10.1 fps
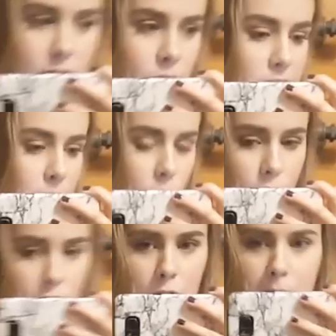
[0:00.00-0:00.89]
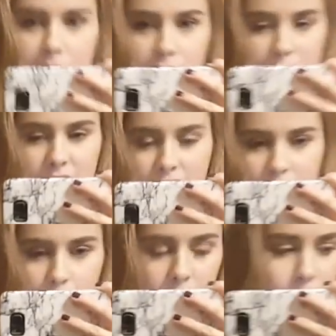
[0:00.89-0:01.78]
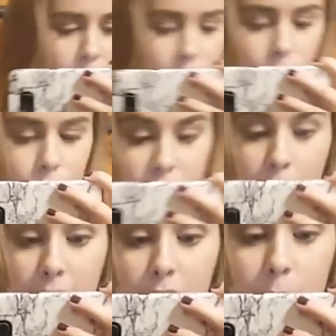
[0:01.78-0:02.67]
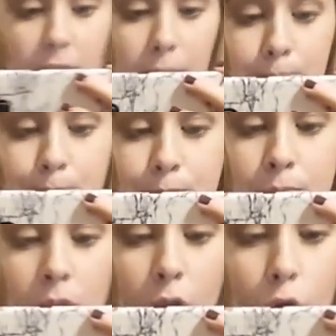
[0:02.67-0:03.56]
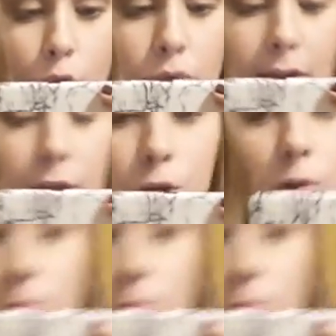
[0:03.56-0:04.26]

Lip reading: so I'm not going back downstairs to pick up a small to come back up again. No, thank you.